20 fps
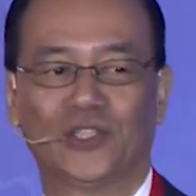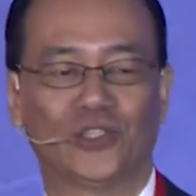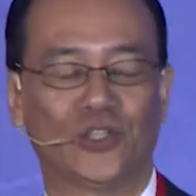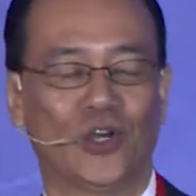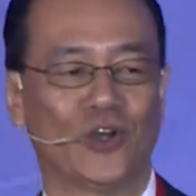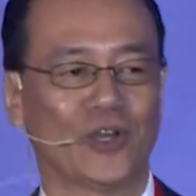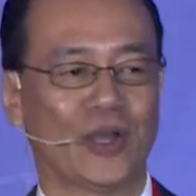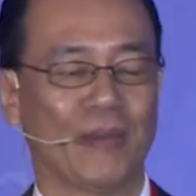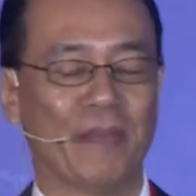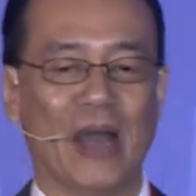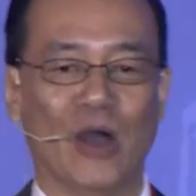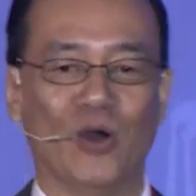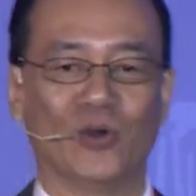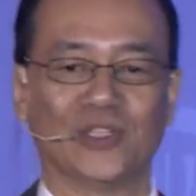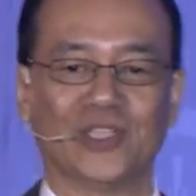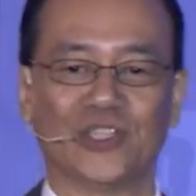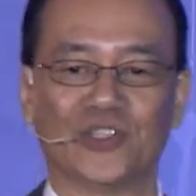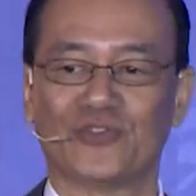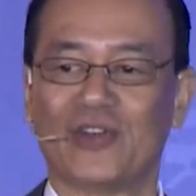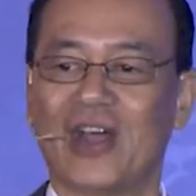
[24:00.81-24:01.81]
talk about
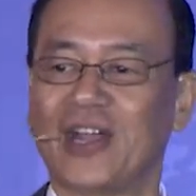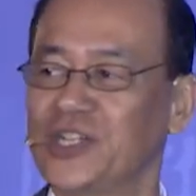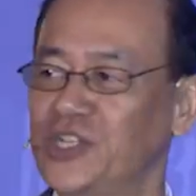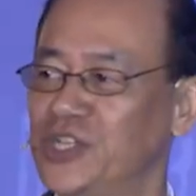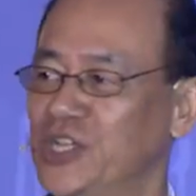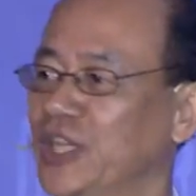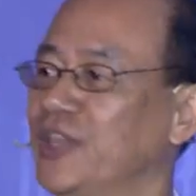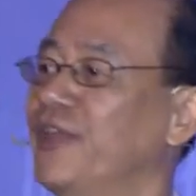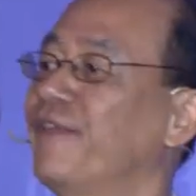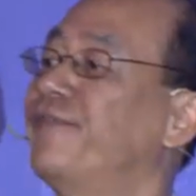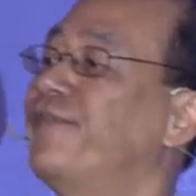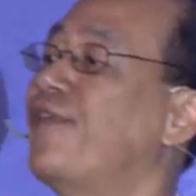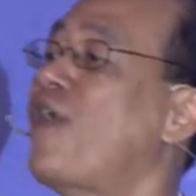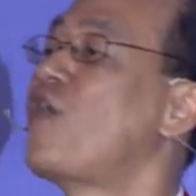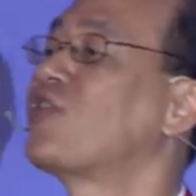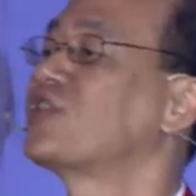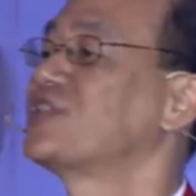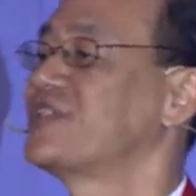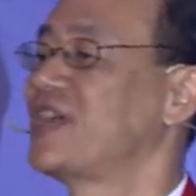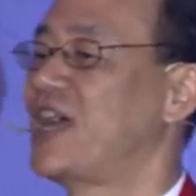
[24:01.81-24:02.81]
the strategy, the
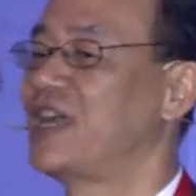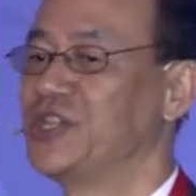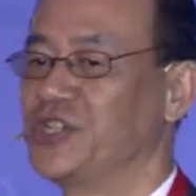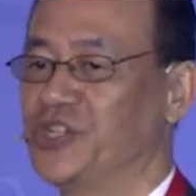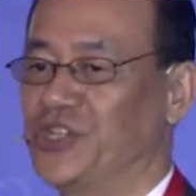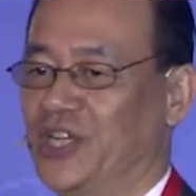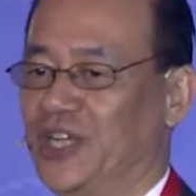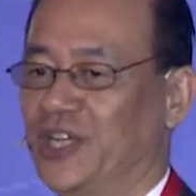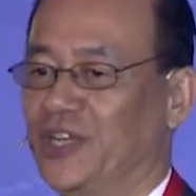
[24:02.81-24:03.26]
fox strategy.